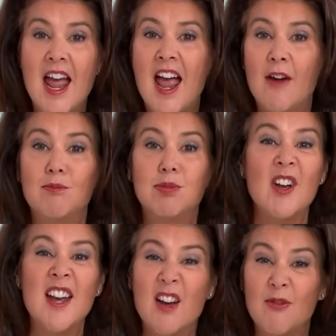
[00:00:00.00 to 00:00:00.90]
have
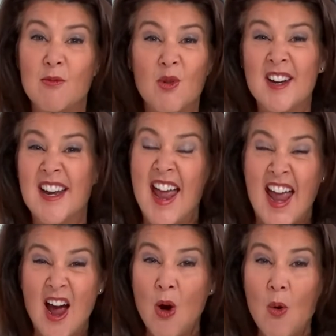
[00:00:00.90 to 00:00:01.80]
blown out for more than an
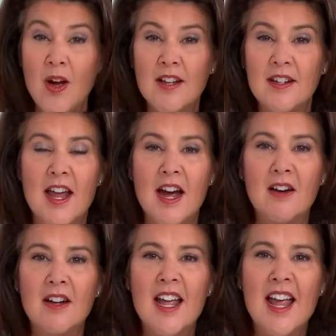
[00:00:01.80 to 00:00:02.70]
hour now.